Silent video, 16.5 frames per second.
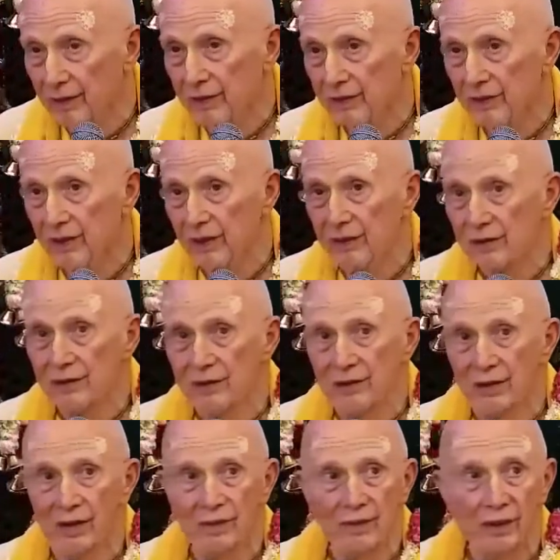what is that
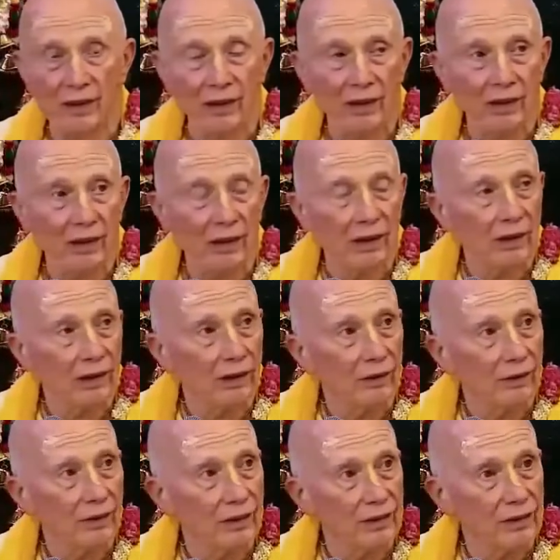statement?
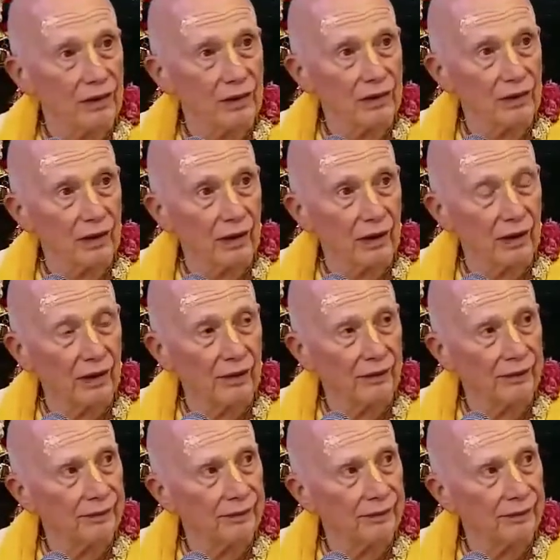What does he say?